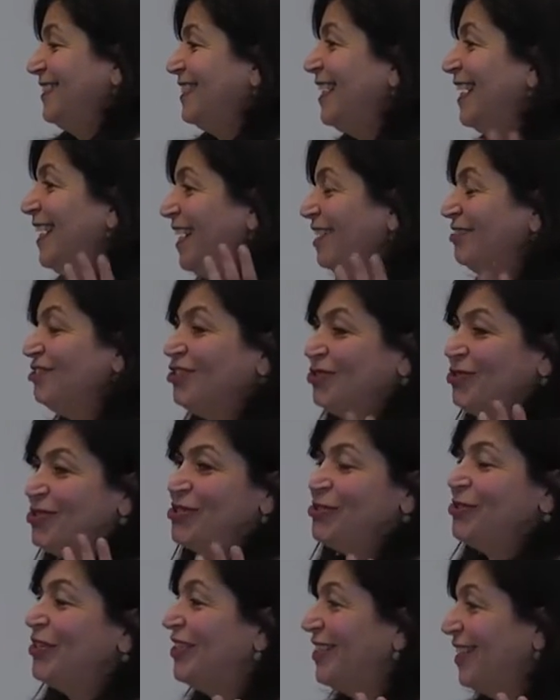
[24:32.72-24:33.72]
I have to
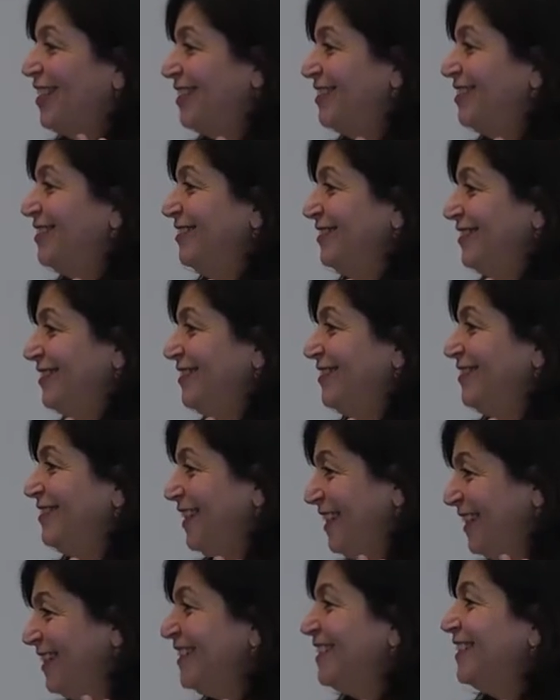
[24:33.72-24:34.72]
restrict that,
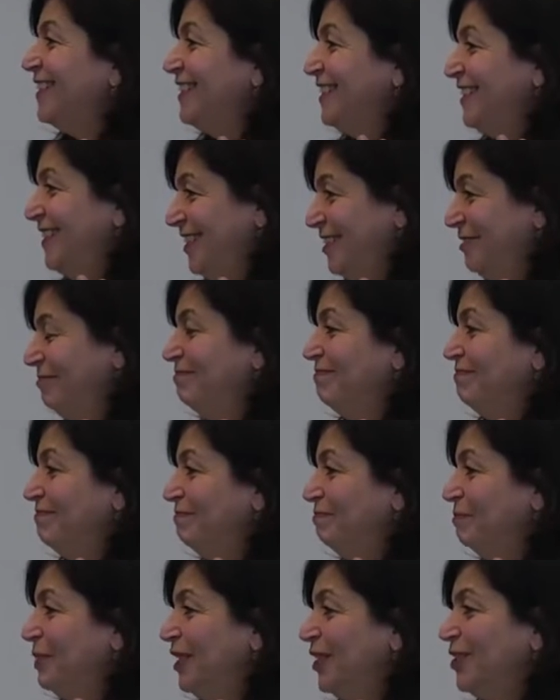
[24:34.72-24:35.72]
right? Mm-hmm.
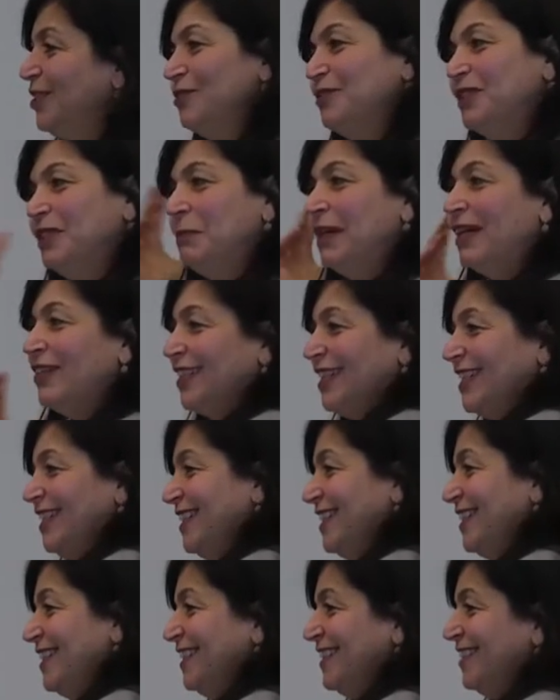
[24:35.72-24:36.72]
Because of the
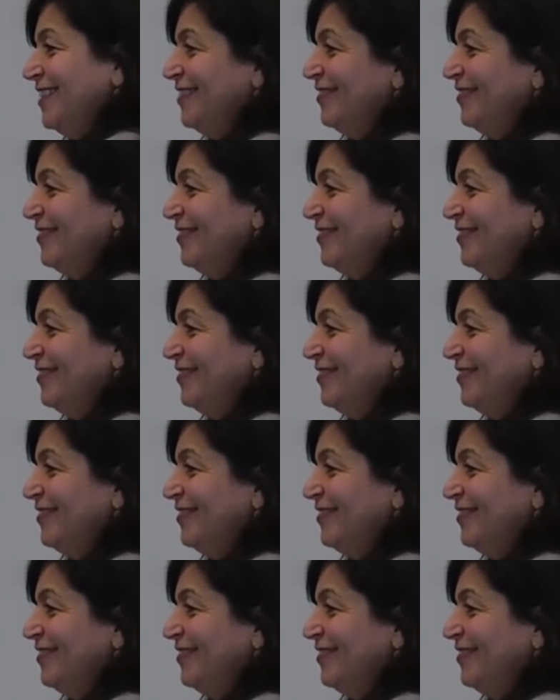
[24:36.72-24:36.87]
Americans